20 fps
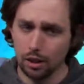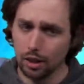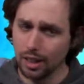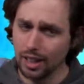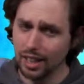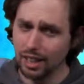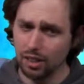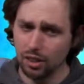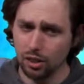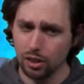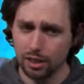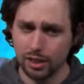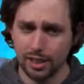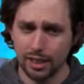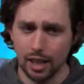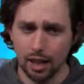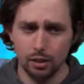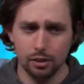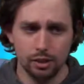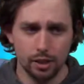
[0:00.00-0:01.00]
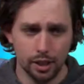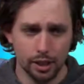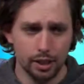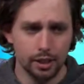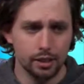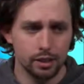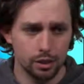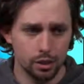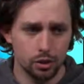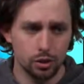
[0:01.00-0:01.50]
I don't know. It sounds like
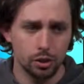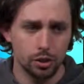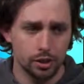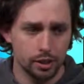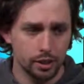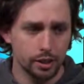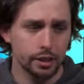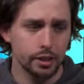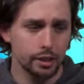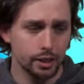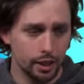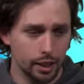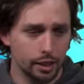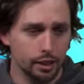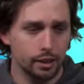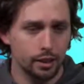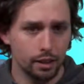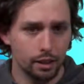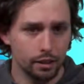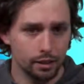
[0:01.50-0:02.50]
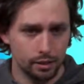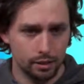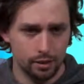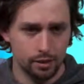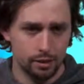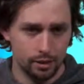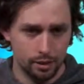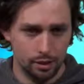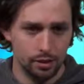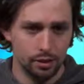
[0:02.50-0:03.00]
it's intrinsic in the
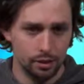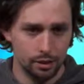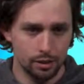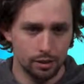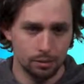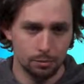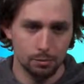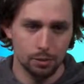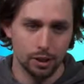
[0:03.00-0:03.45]
system.